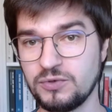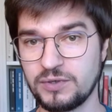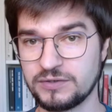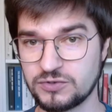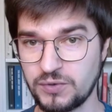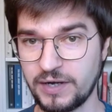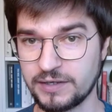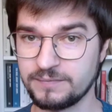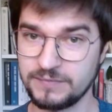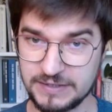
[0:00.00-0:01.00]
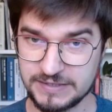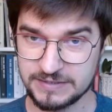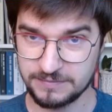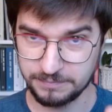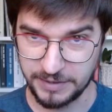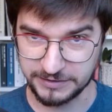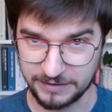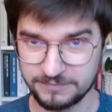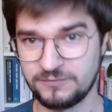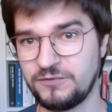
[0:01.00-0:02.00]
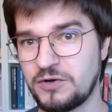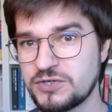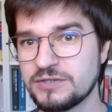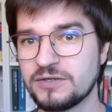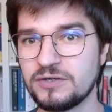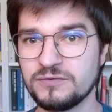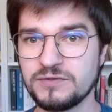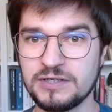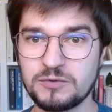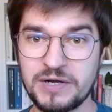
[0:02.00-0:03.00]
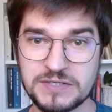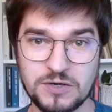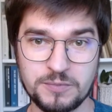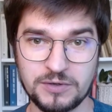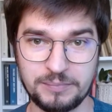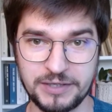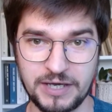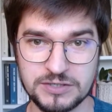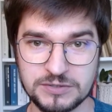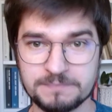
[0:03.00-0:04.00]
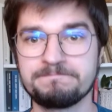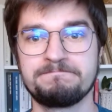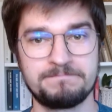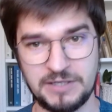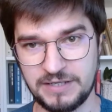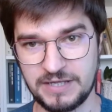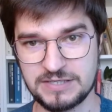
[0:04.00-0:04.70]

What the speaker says: you can try this beta version of the Grasshopper application. Let's